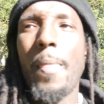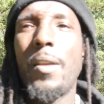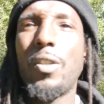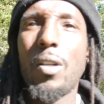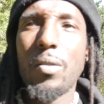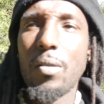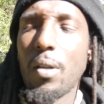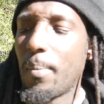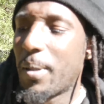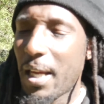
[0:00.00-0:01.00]
you know,
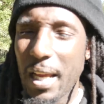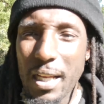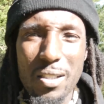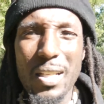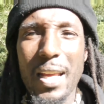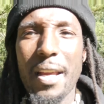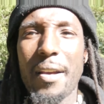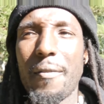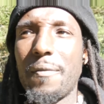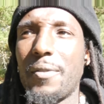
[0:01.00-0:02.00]
but it has to
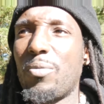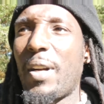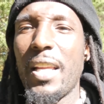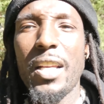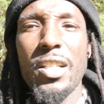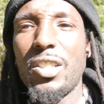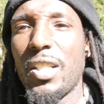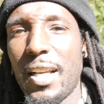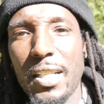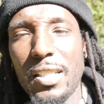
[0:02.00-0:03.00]
have the right energy
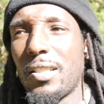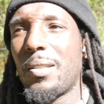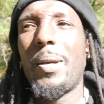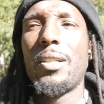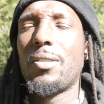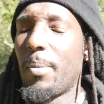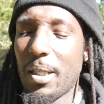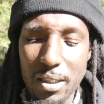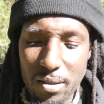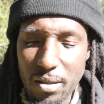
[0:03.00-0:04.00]
on it. It doesn't matter.
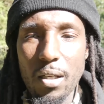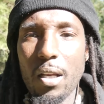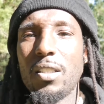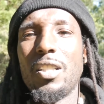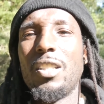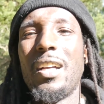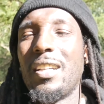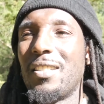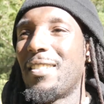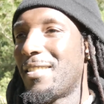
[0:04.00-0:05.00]
Somebody could say, hey,
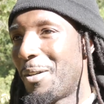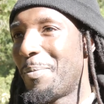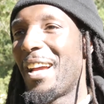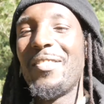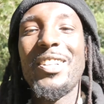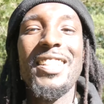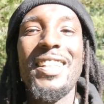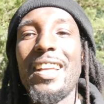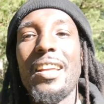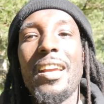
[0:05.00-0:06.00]
hey, hope you have a good
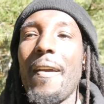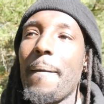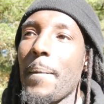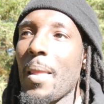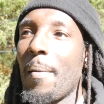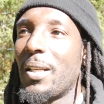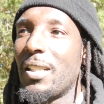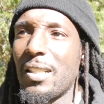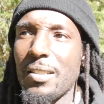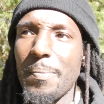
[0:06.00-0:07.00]
day, but it
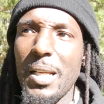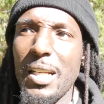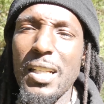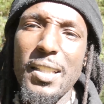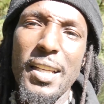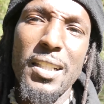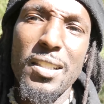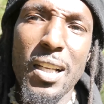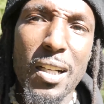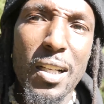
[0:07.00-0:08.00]
doesn't mean anything, and it's
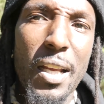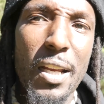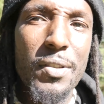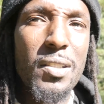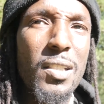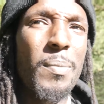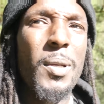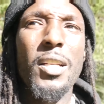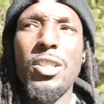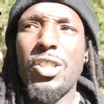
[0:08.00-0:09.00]
not going to have the same
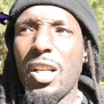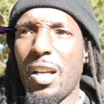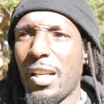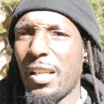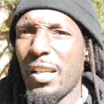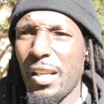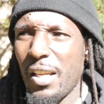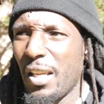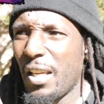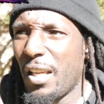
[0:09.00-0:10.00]
energy on it
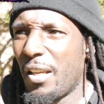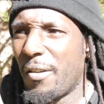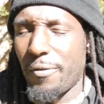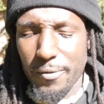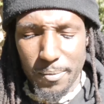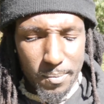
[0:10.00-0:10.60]
if